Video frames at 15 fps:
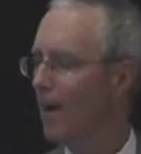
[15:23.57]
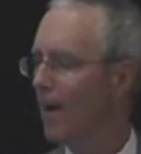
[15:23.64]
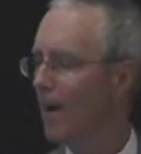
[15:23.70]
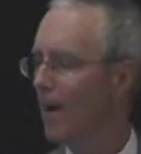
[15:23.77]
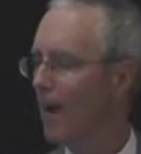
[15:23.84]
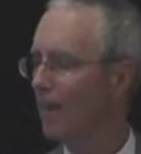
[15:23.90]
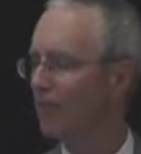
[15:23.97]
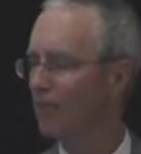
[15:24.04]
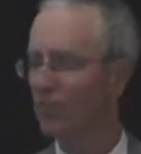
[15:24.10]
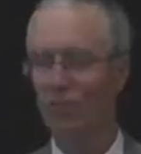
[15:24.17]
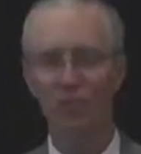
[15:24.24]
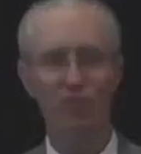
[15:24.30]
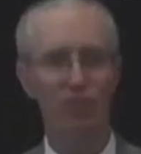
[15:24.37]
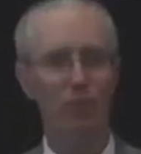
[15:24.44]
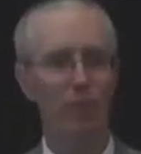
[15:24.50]

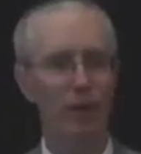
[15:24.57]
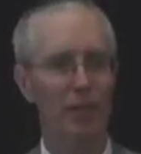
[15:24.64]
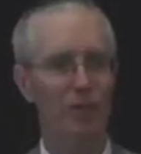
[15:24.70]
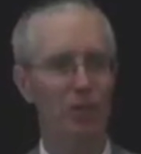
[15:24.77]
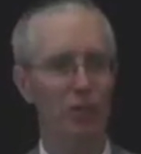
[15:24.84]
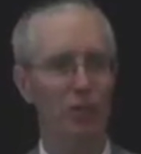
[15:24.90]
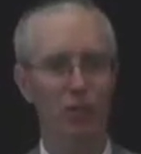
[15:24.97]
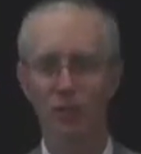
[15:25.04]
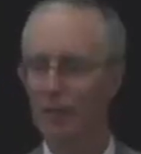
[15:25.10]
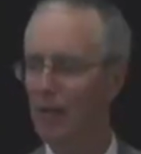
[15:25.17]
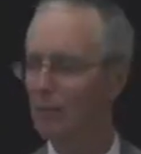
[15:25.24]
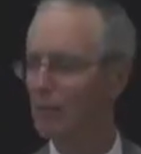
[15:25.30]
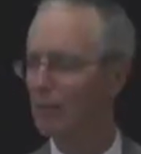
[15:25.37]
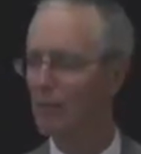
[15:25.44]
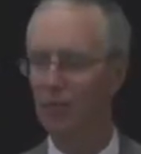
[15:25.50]
Obviously somebody's using
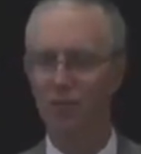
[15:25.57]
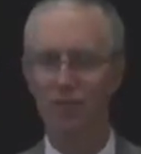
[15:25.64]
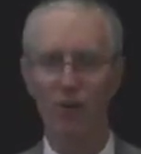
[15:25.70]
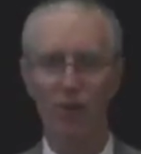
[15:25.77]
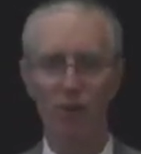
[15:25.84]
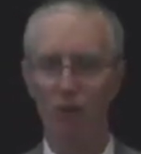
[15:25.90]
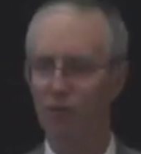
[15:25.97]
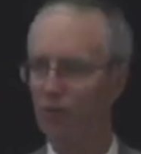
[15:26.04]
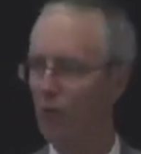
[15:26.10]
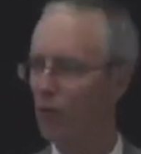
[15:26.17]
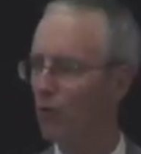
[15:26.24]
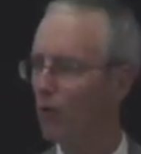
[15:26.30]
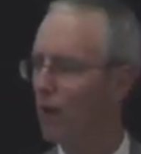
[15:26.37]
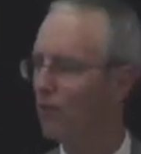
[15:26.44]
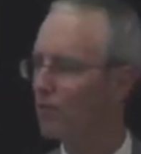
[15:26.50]
that, this is a very old
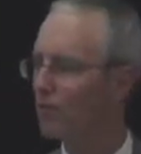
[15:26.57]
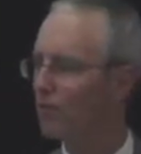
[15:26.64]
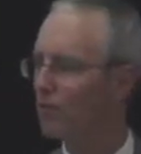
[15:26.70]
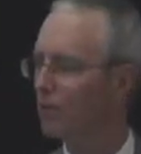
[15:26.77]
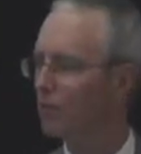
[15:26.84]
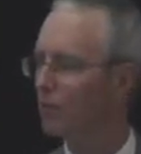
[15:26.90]
photo obviously,